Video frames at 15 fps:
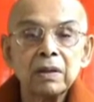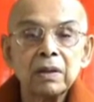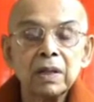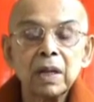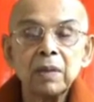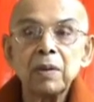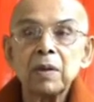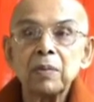
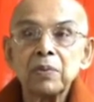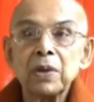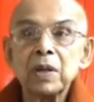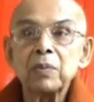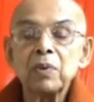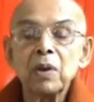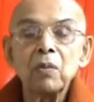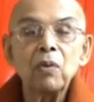Never
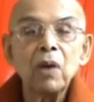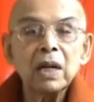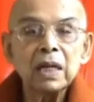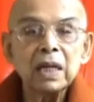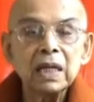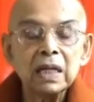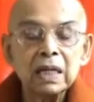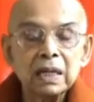free from
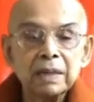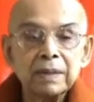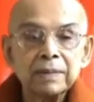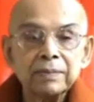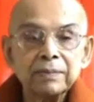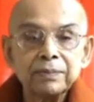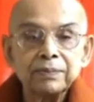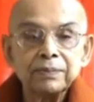worry,
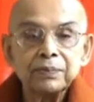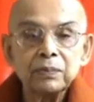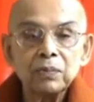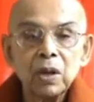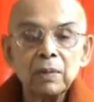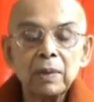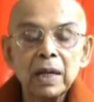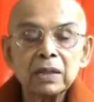
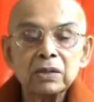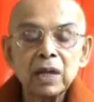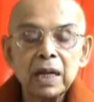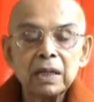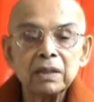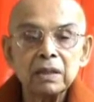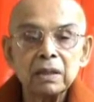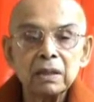from
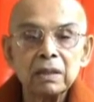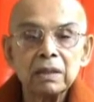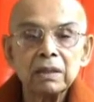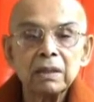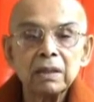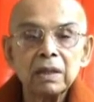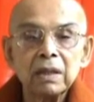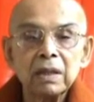anxiety.
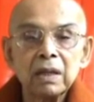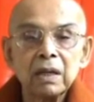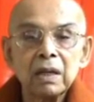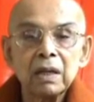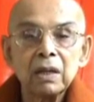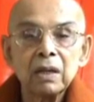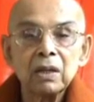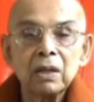
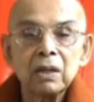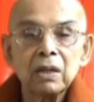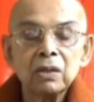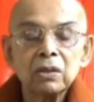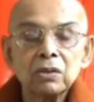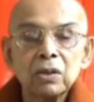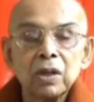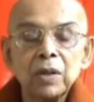
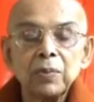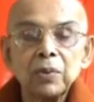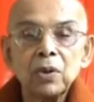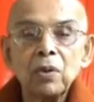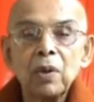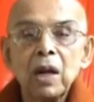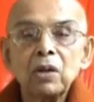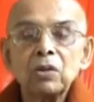So if you
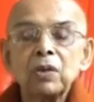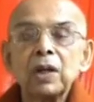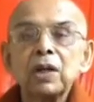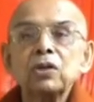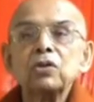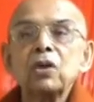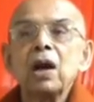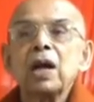want to
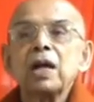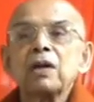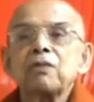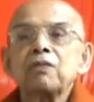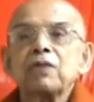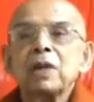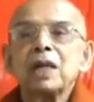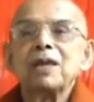enjoy a
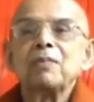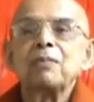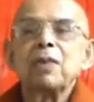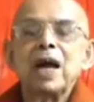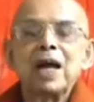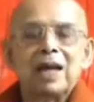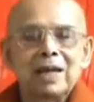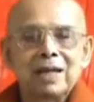free
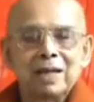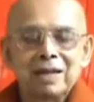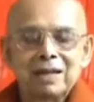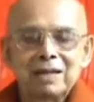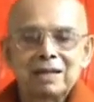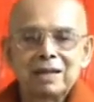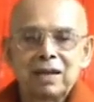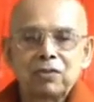mind,
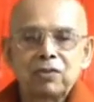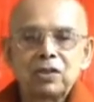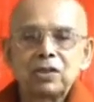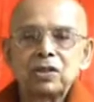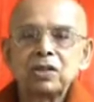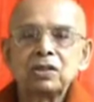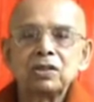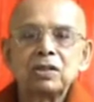
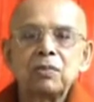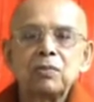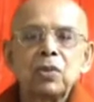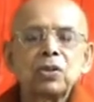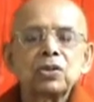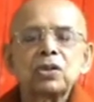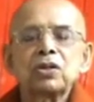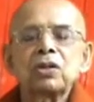which is the
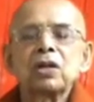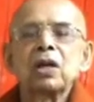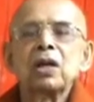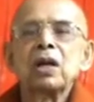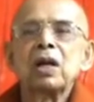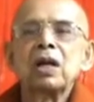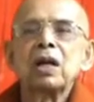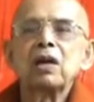most
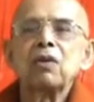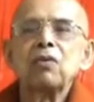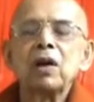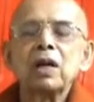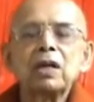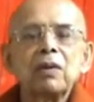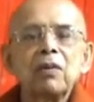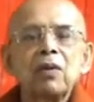
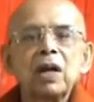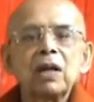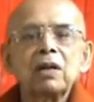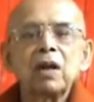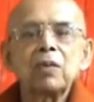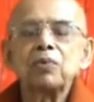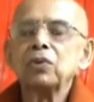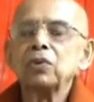
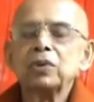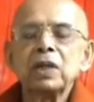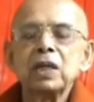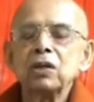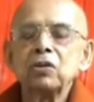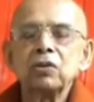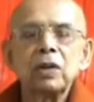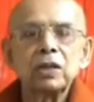wonderful
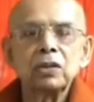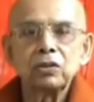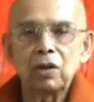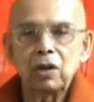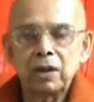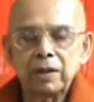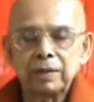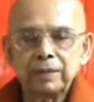thing to enjoy,